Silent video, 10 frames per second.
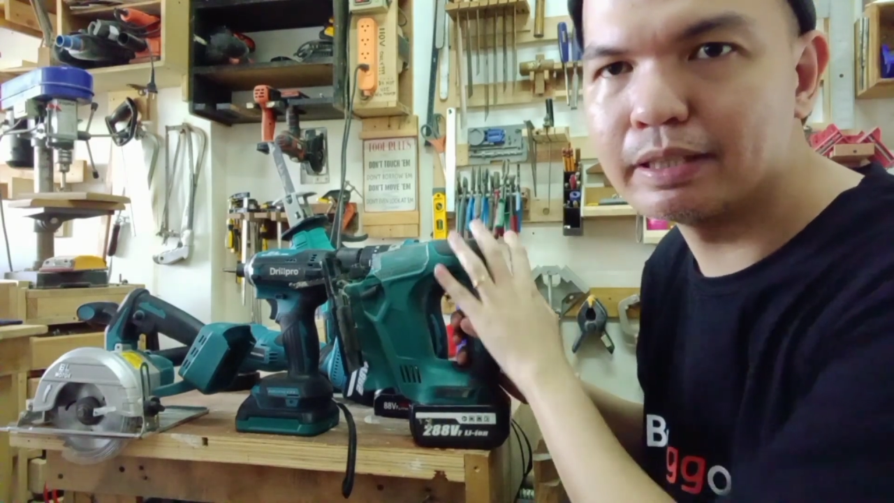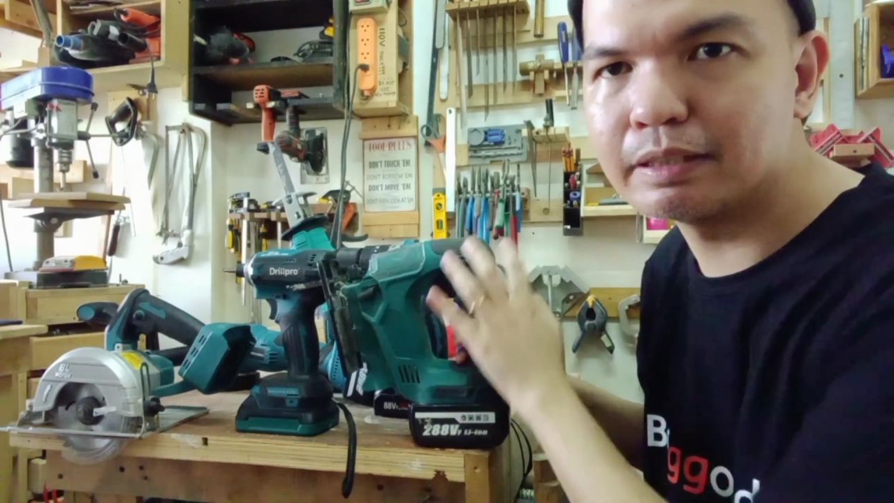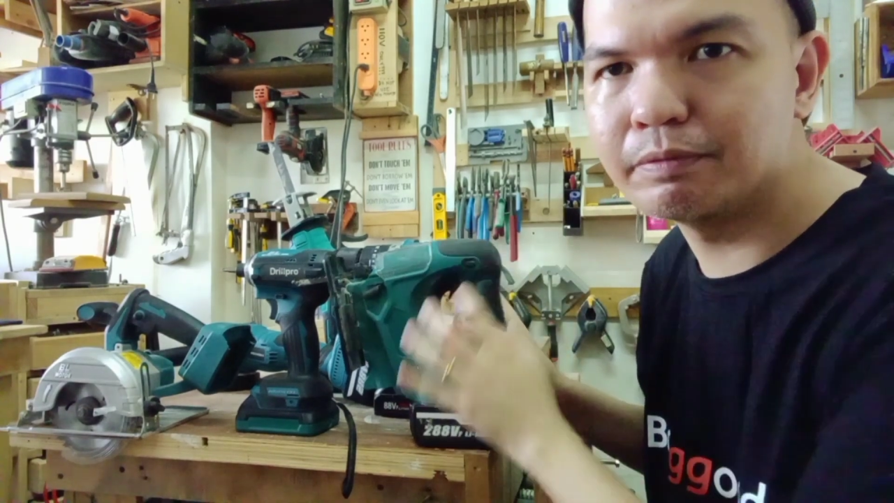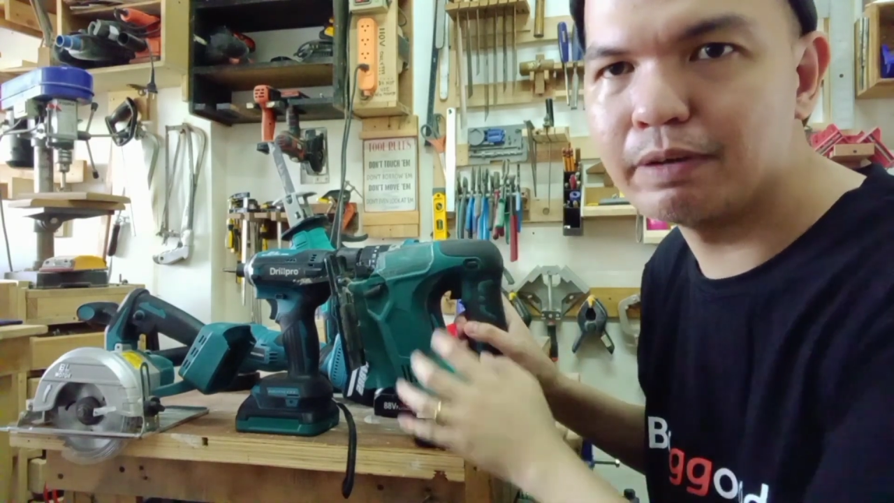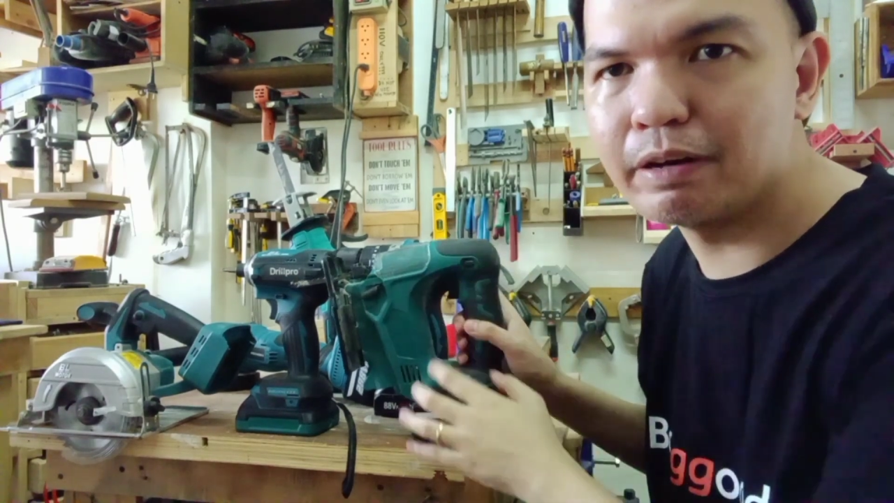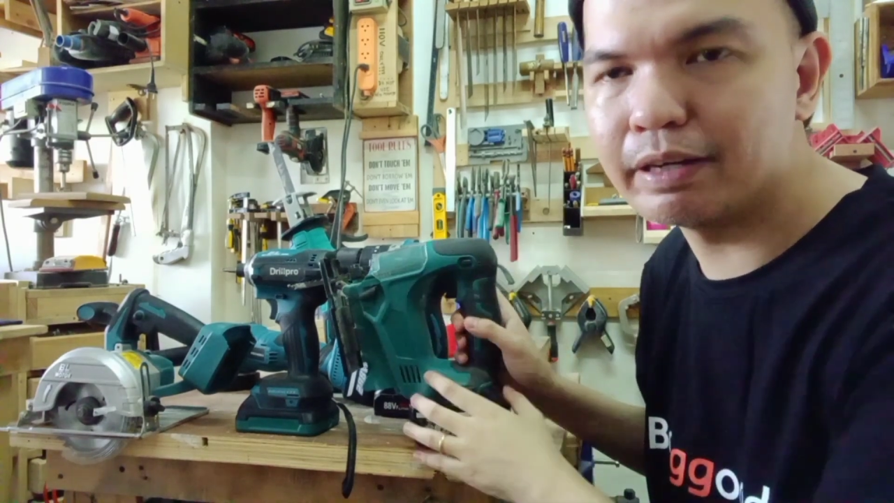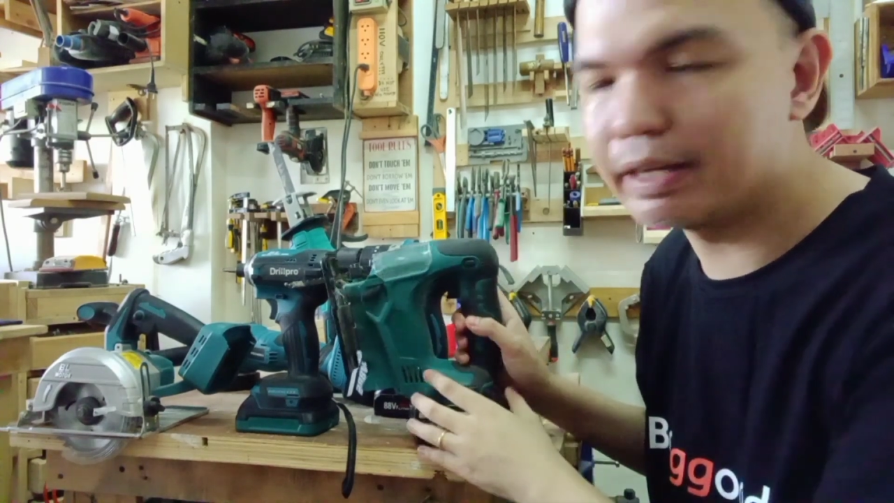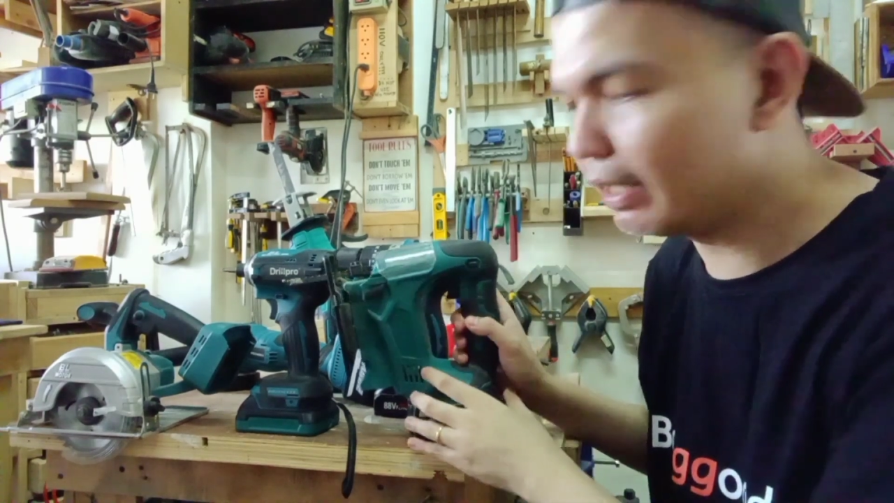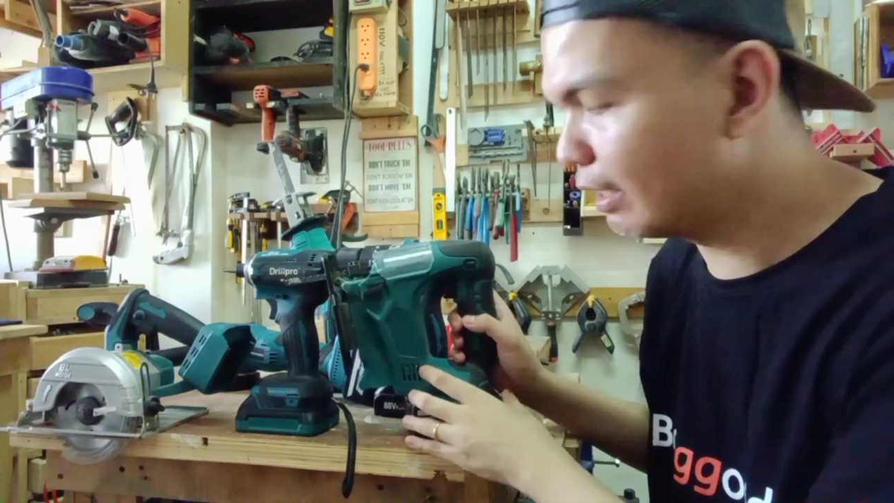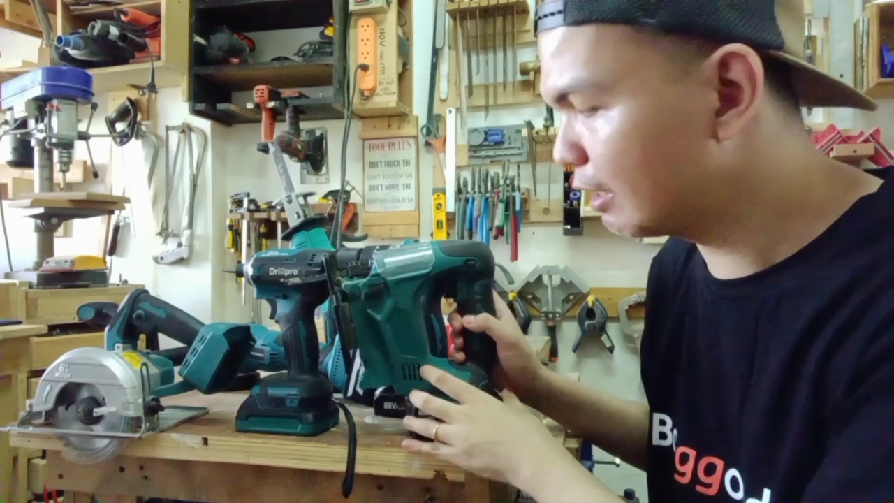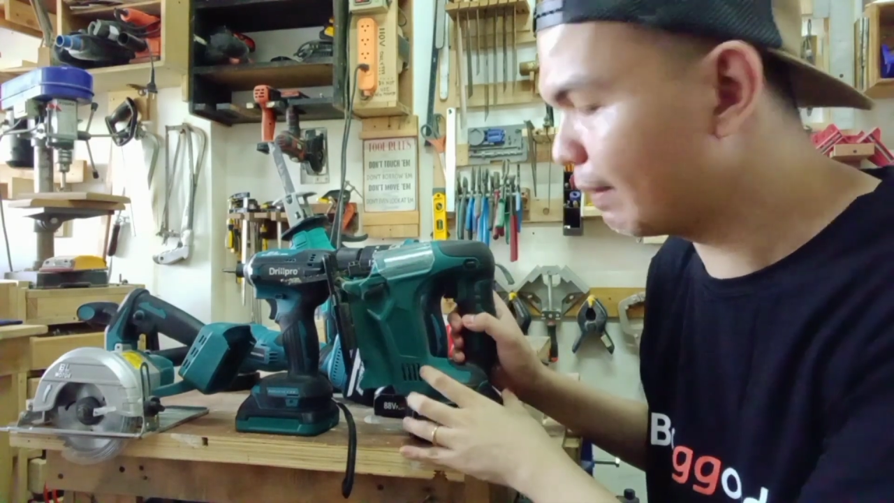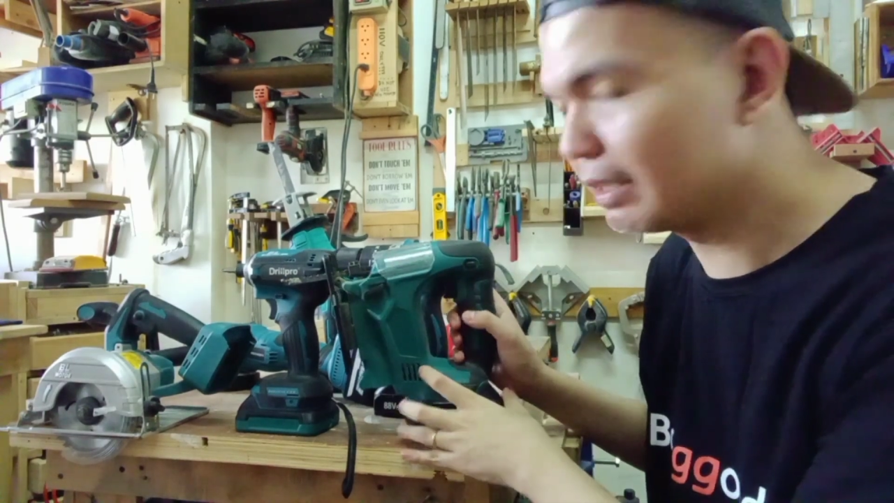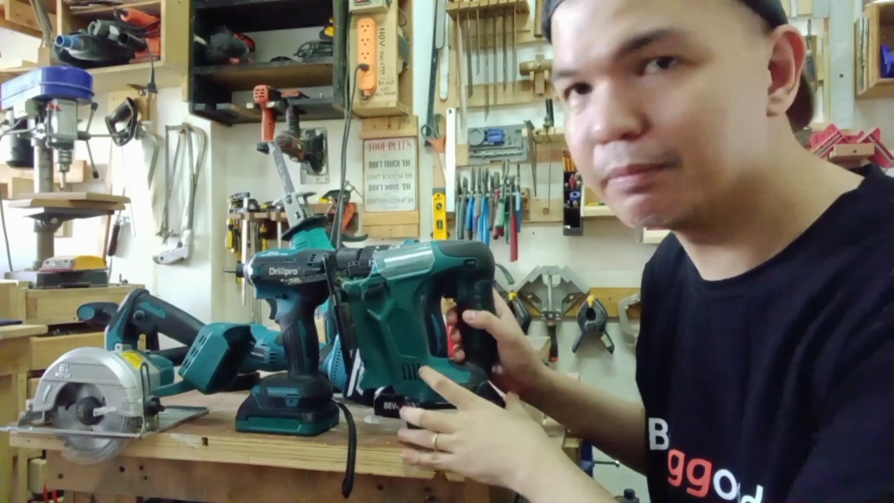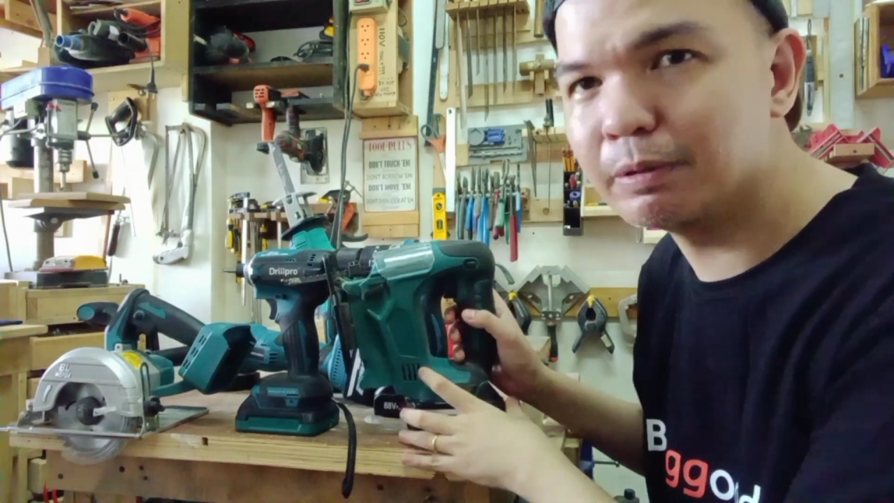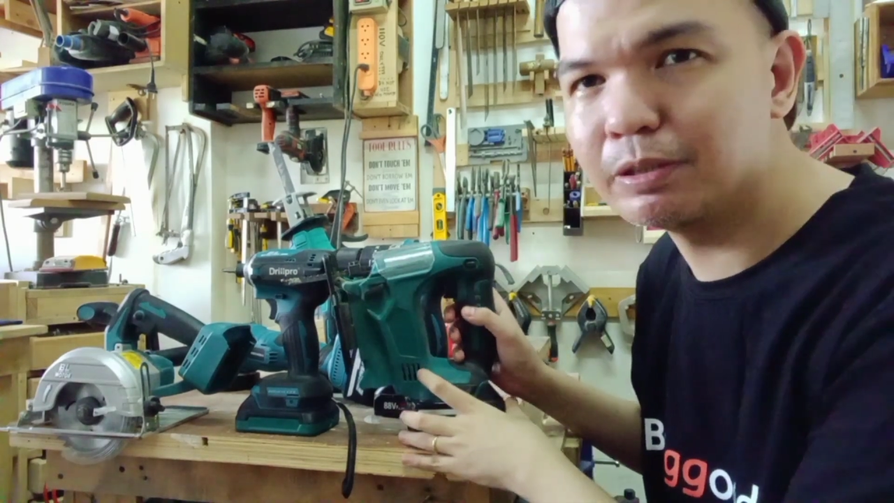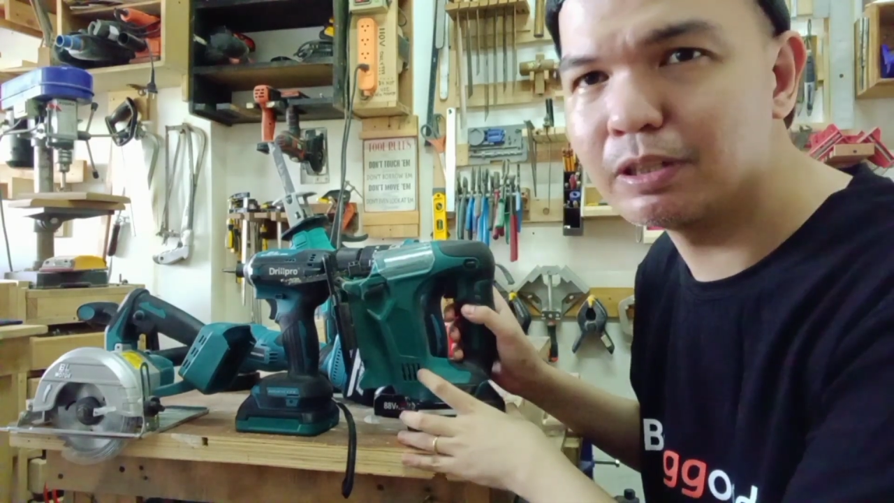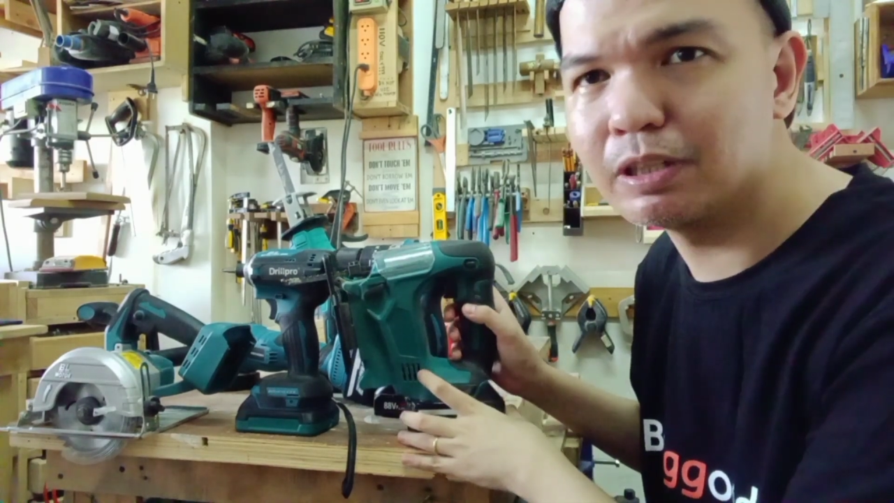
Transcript: It's a very indispensable